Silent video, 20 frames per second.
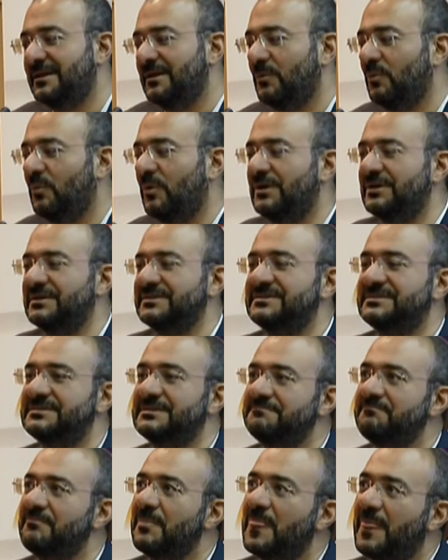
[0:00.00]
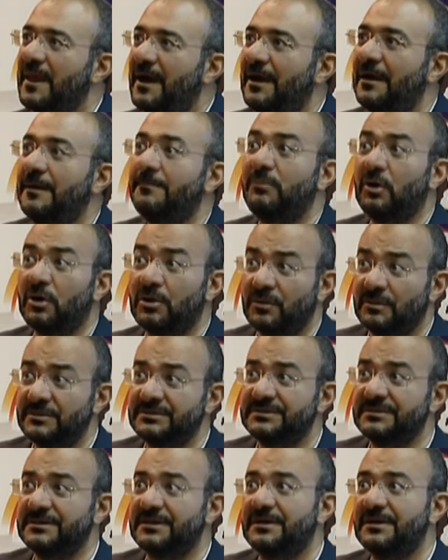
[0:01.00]
was
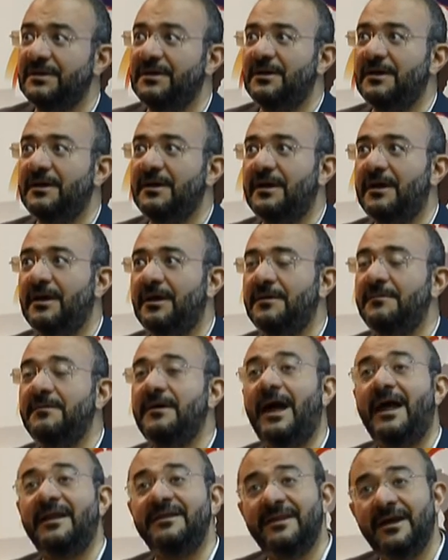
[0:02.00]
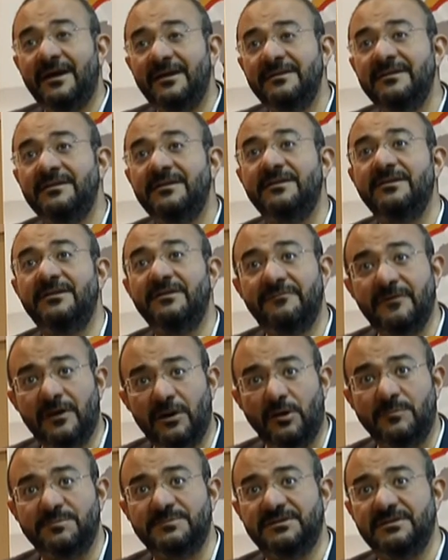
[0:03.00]
borrowed and then
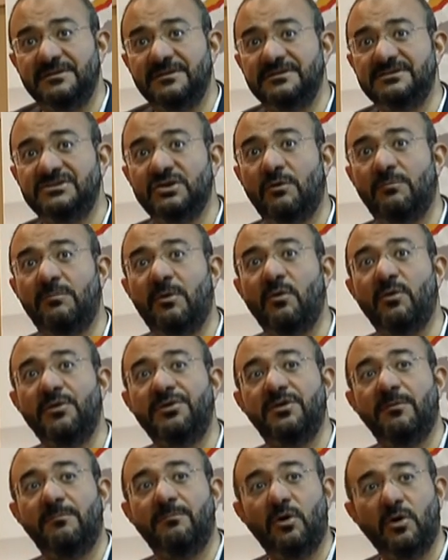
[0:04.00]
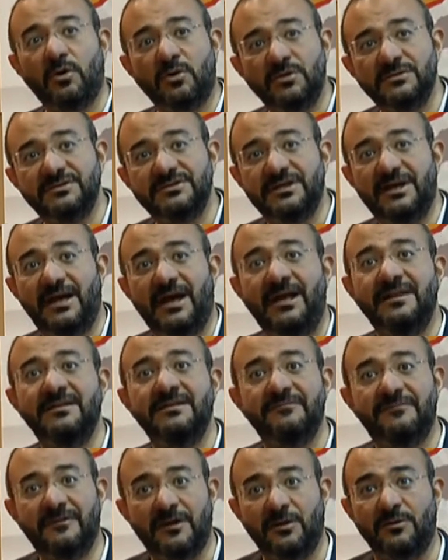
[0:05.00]
developed. So both borrowed and
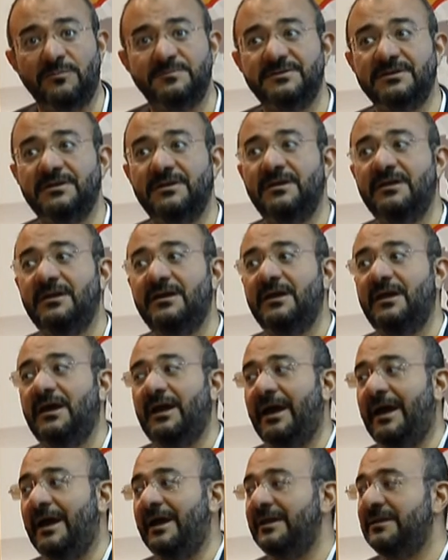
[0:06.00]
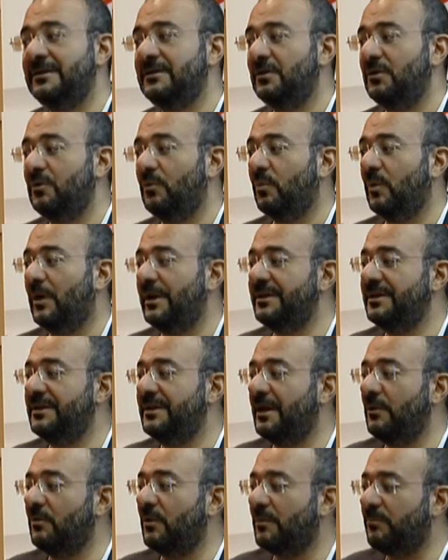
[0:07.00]
developed. And when
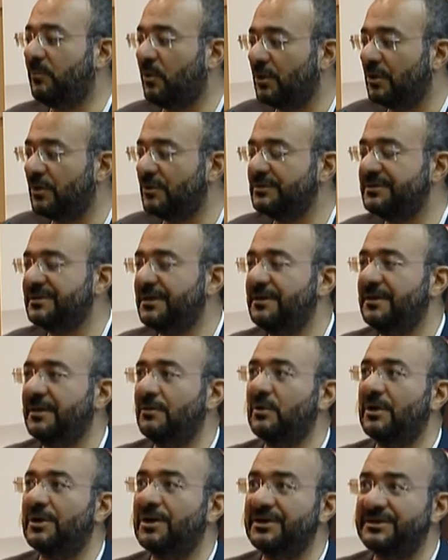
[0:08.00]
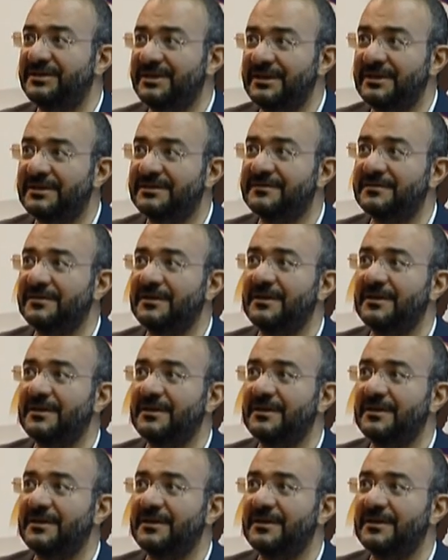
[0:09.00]
they were borrowed, they were critiqued